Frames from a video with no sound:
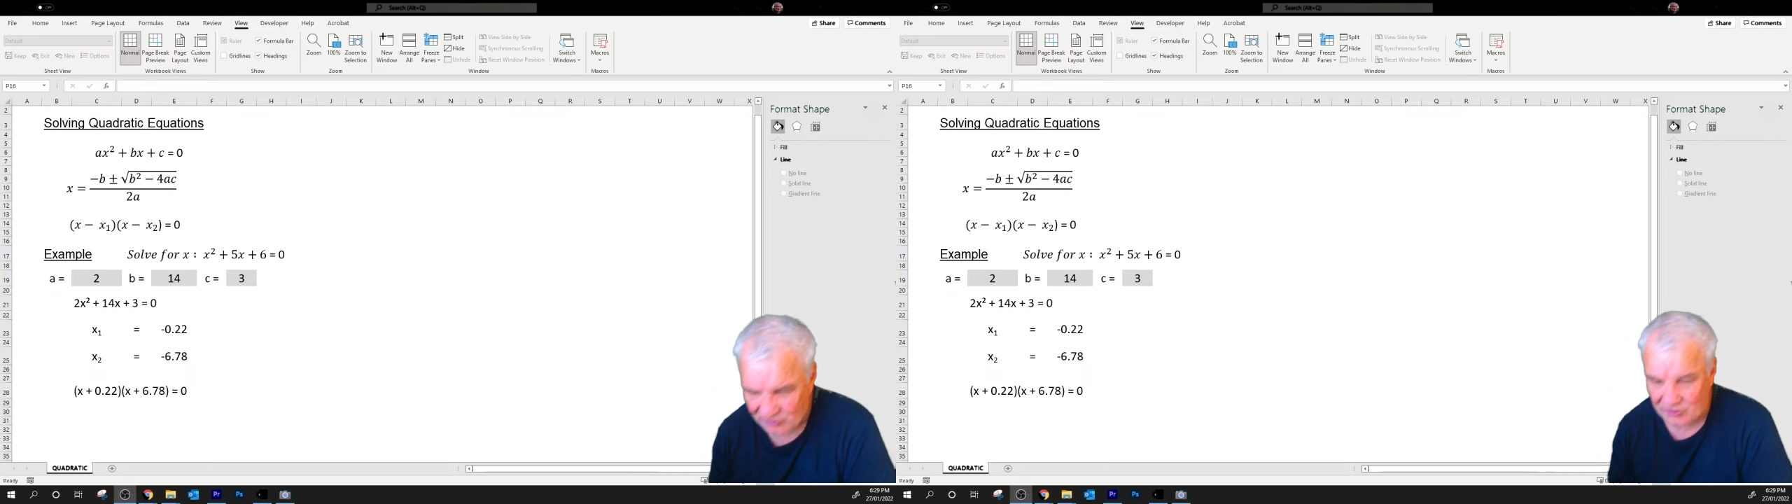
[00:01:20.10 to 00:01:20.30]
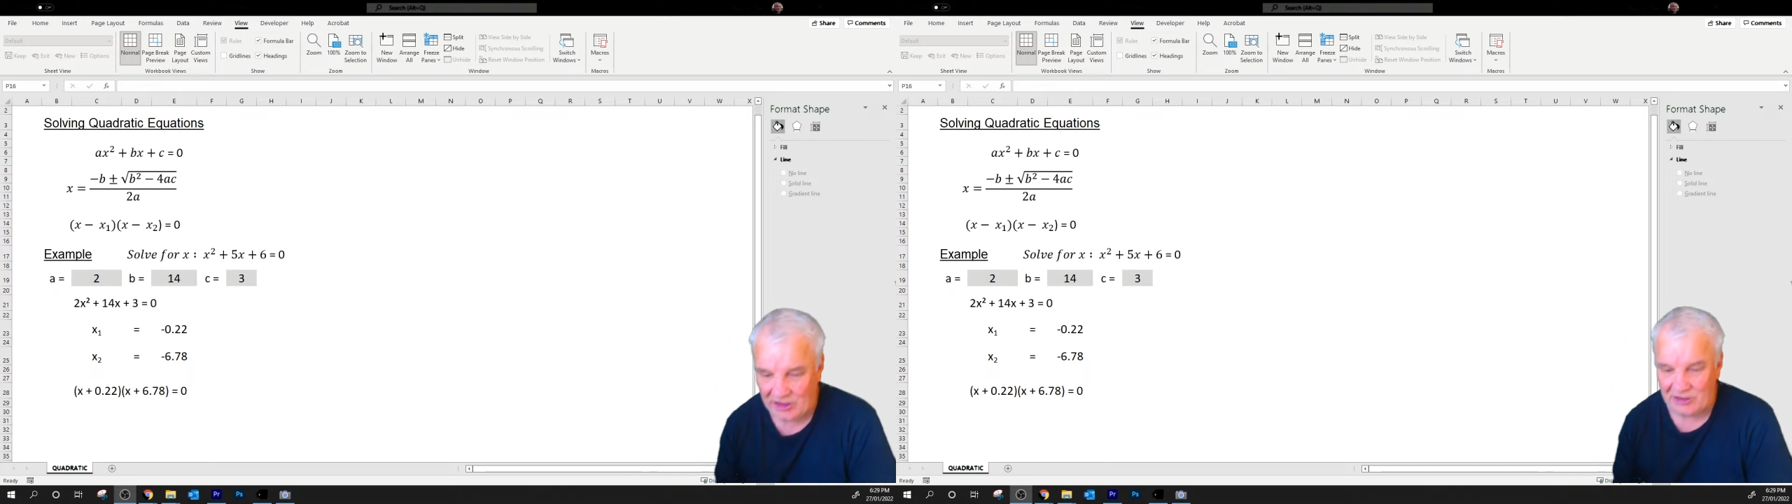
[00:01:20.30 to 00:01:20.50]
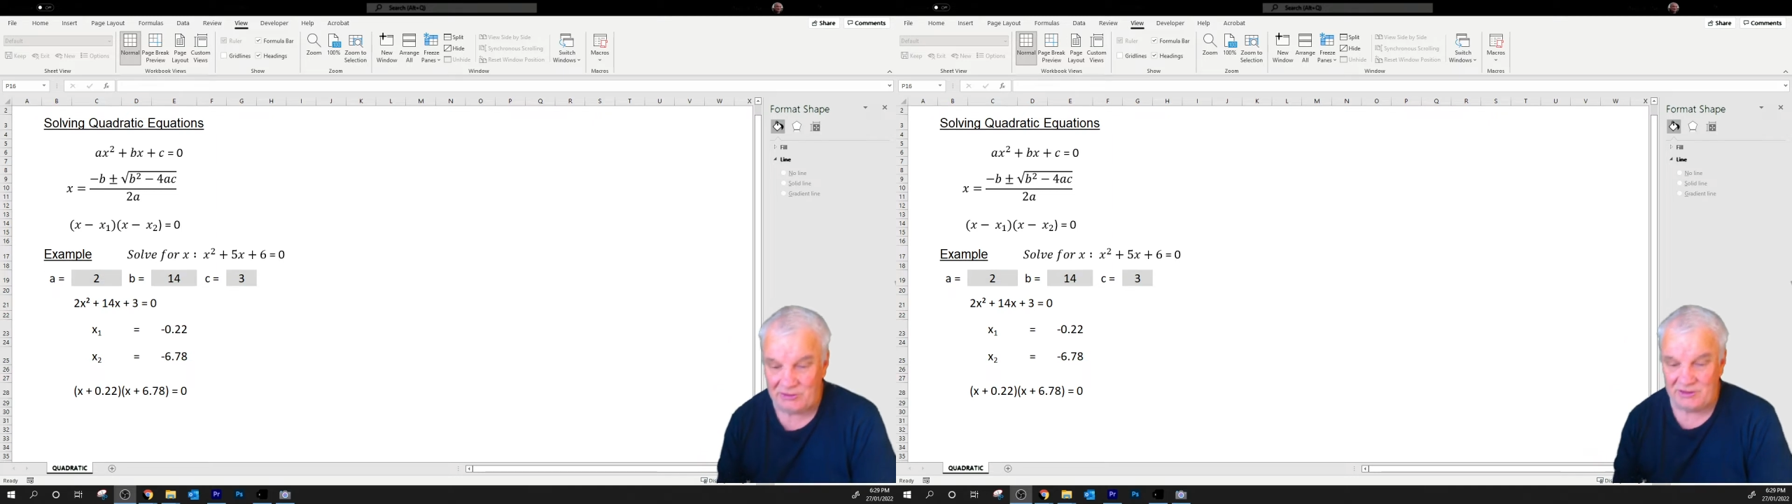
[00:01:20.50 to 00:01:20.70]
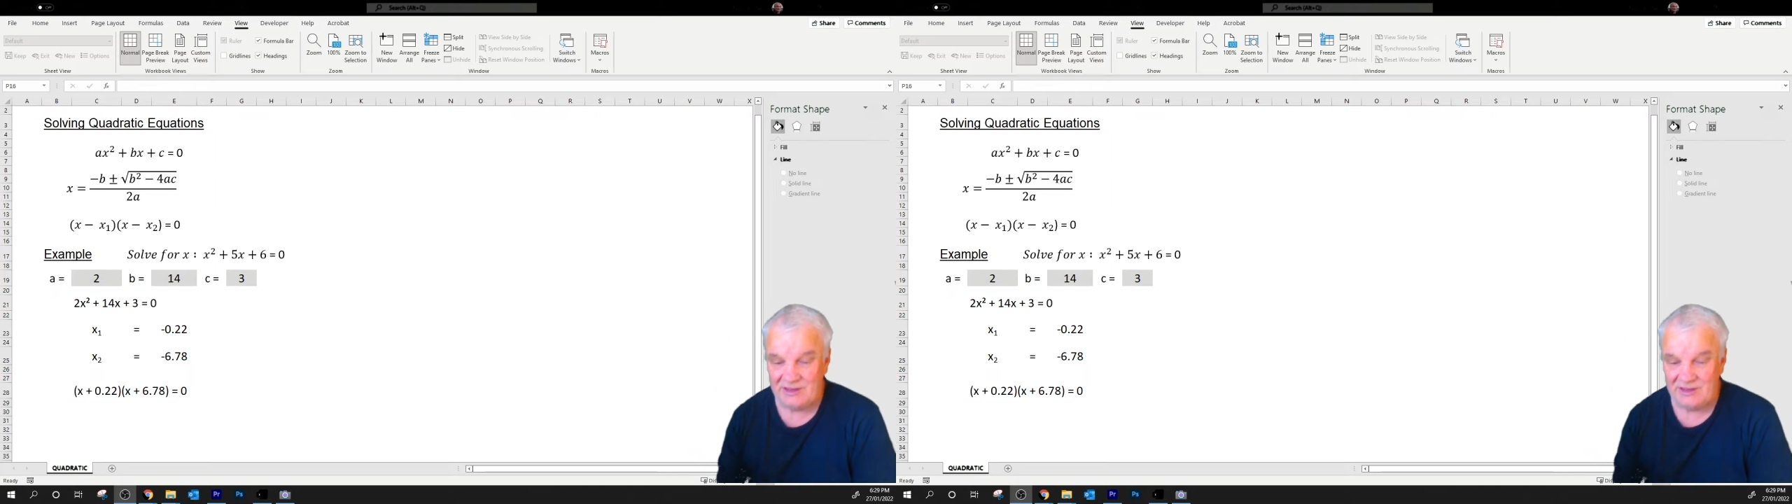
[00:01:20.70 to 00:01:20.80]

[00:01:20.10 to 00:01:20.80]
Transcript: So